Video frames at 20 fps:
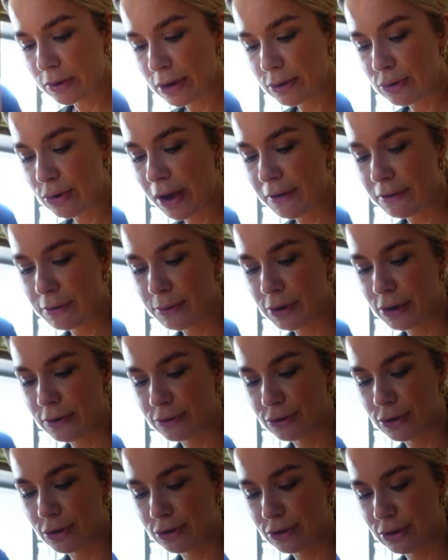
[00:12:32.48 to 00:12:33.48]
you have a bit of
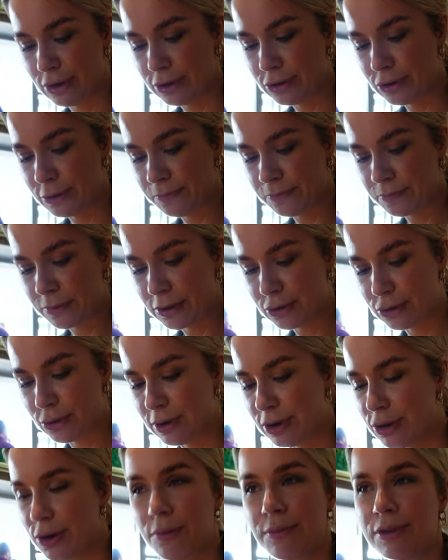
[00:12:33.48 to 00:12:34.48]
sausage.
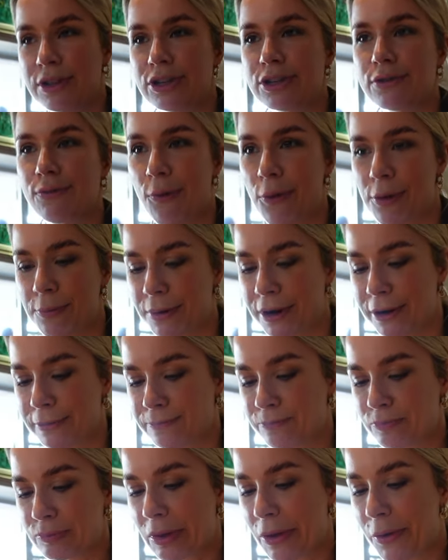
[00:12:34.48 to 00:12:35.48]
Surely not with this fork, but
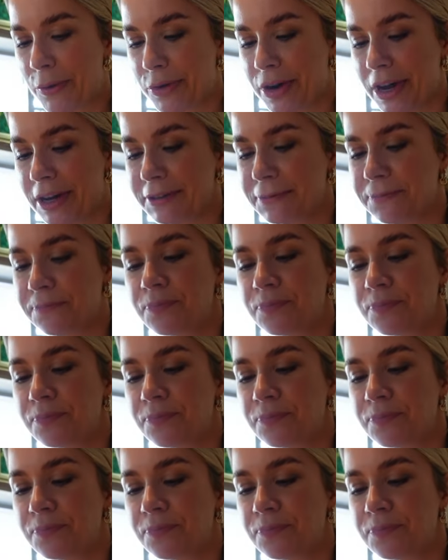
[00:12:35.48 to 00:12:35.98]
okay.